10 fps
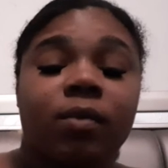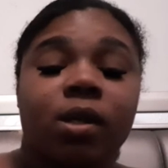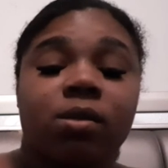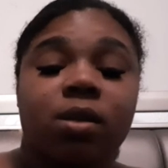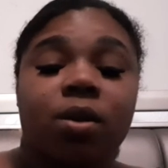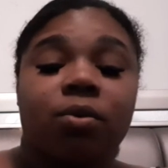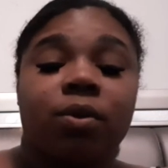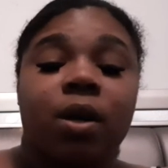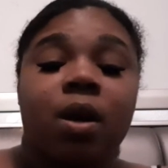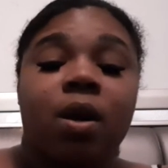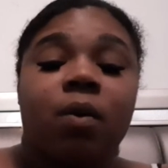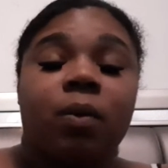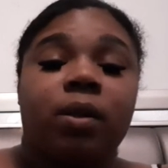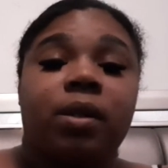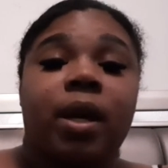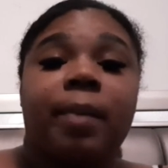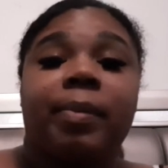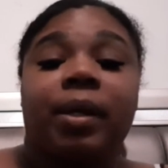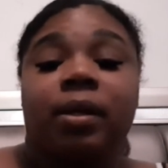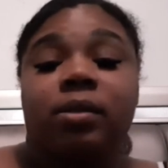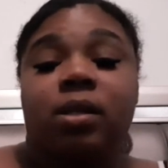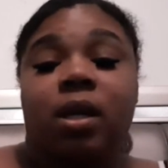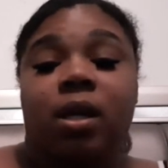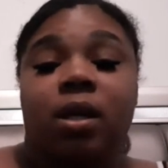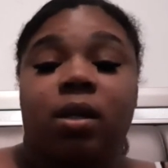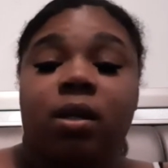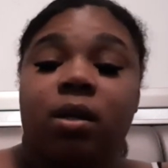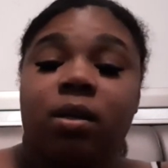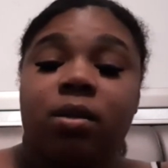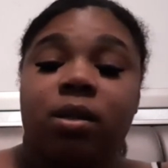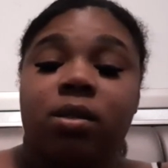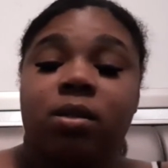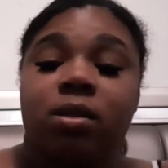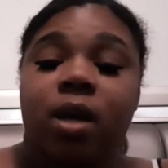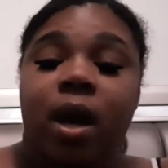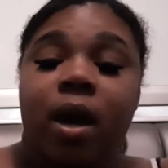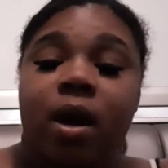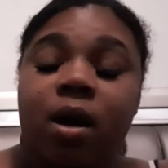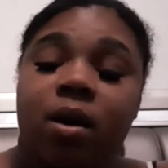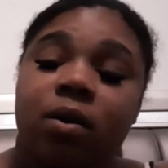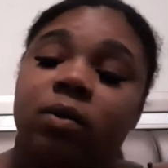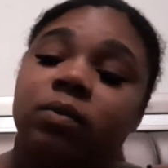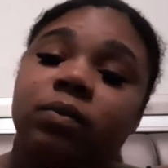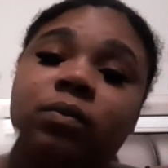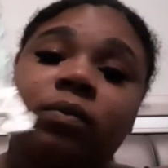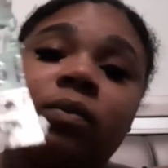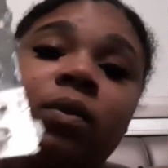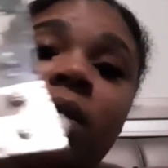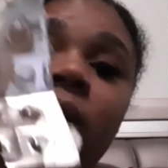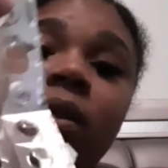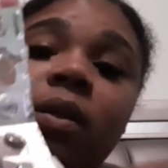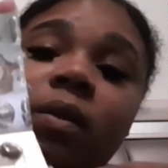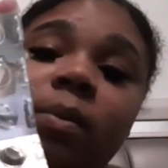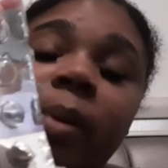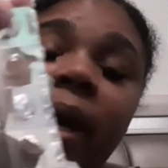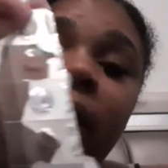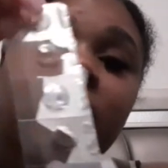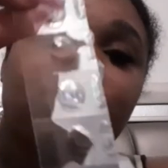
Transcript: So with that being said, this is how the package